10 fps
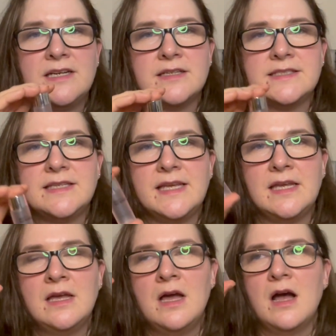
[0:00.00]

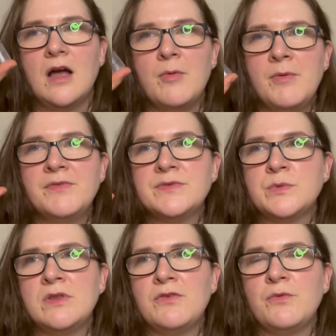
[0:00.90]
nicely. I can't remember if this
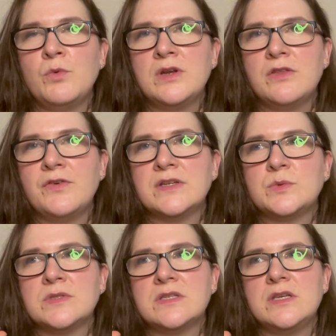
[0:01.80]
was one of the
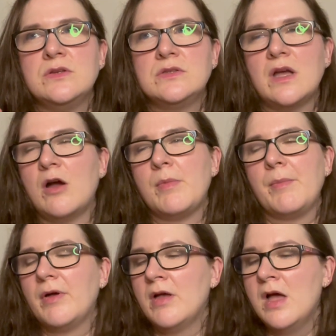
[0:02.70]
first ones I used, I can't
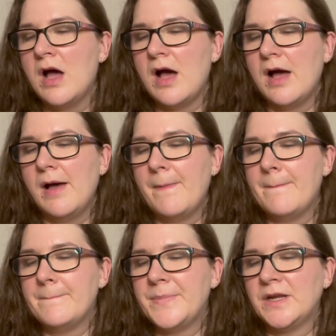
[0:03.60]
remember.
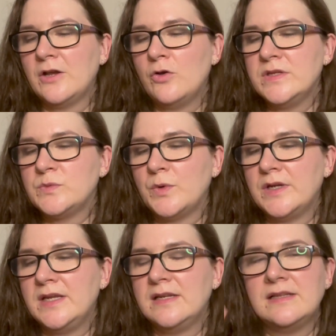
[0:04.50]
But I got this
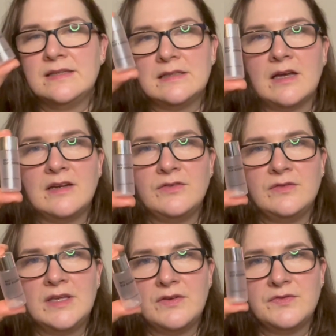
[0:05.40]
one in a little kind of
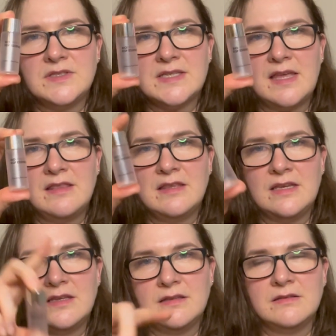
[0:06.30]
gift set
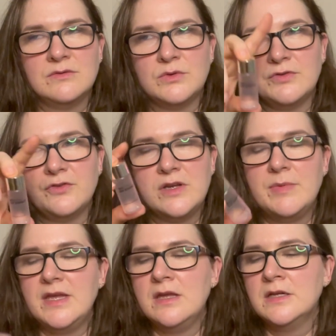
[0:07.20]
thing with
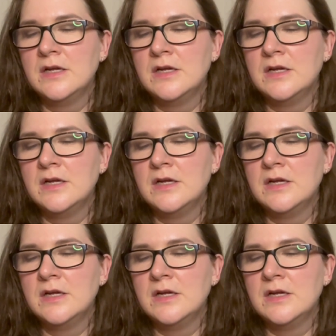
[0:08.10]
freebie.